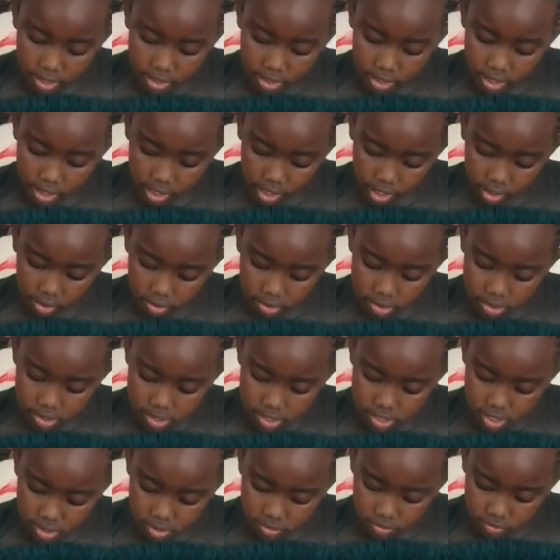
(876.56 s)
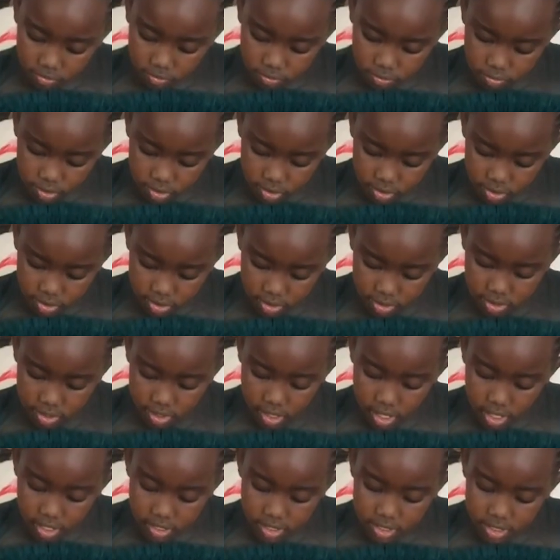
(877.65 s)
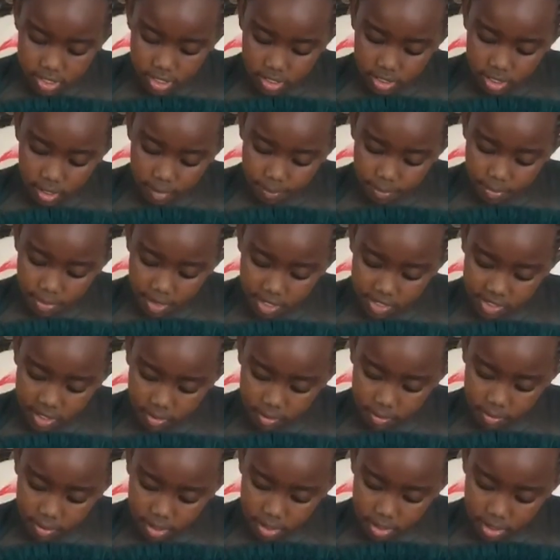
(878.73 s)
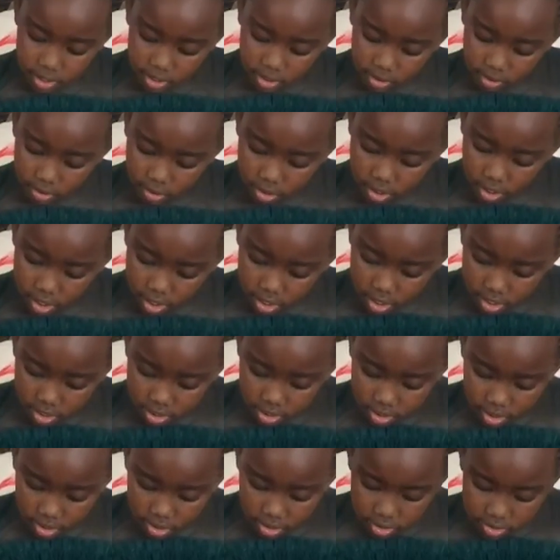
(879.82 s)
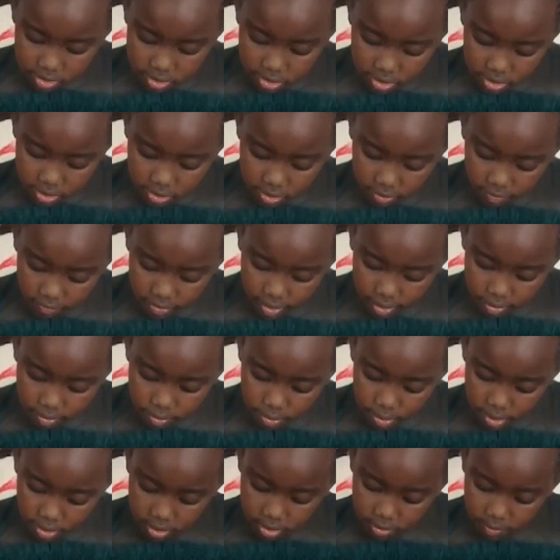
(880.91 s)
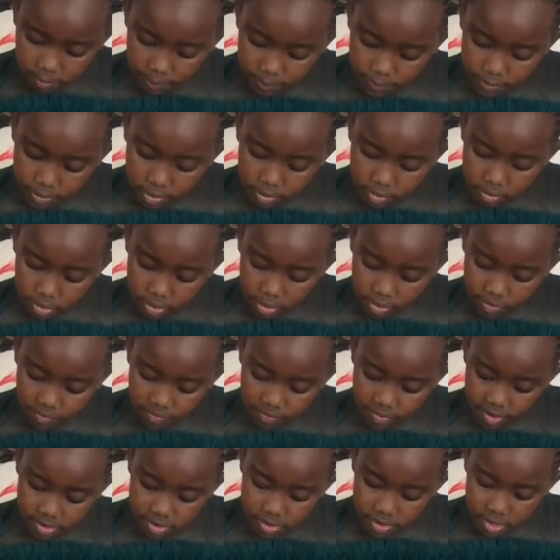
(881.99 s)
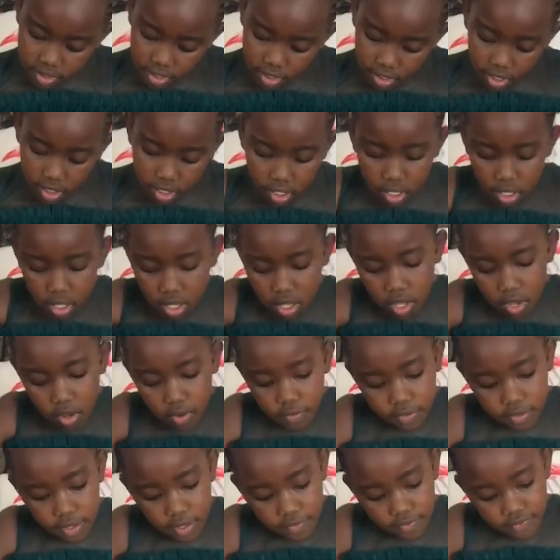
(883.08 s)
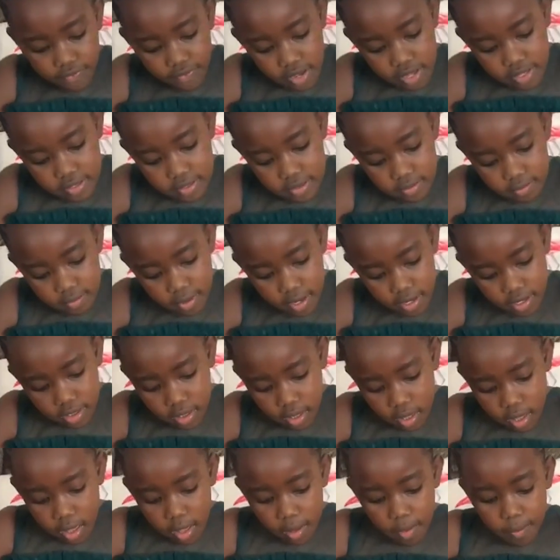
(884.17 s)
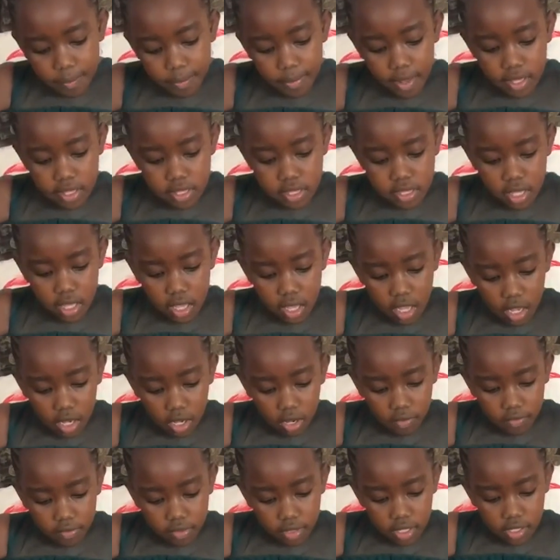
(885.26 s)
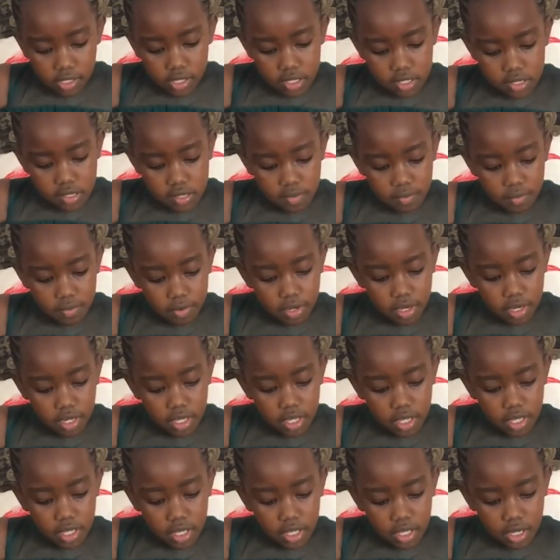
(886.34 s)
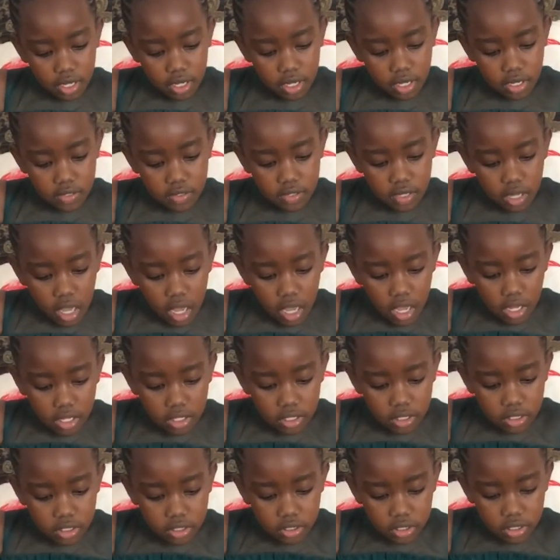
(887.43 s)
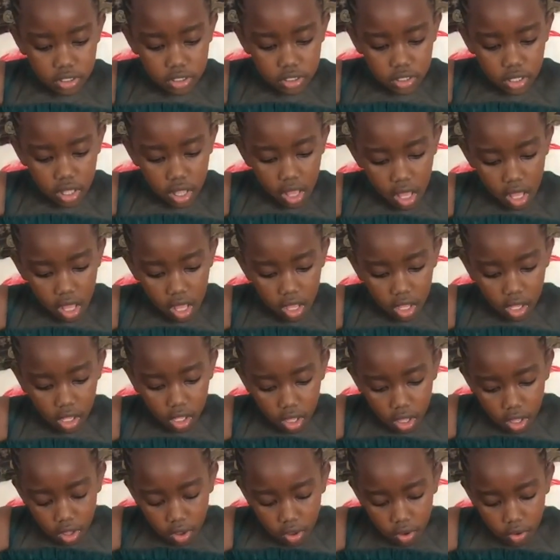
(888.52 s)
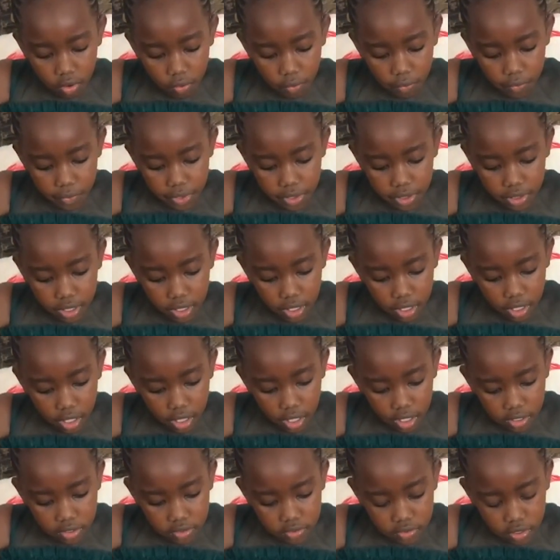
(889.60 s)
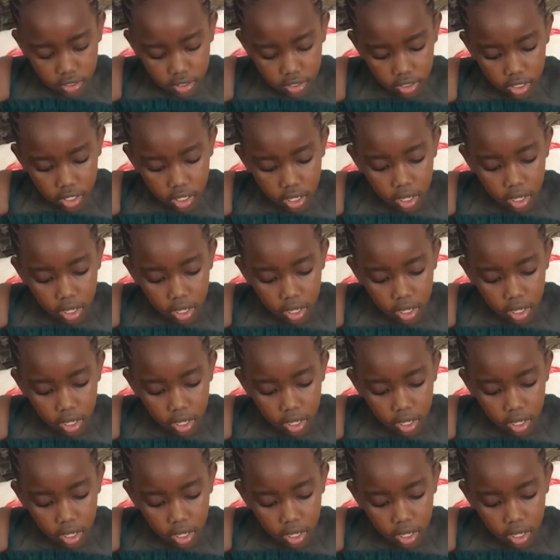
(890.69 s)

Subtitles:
The Lord said to Moses, set up the tabernacle, the tent of the meeting on the first day of the first month. Place the ark of the testimony in it and shield the ark with the curtain.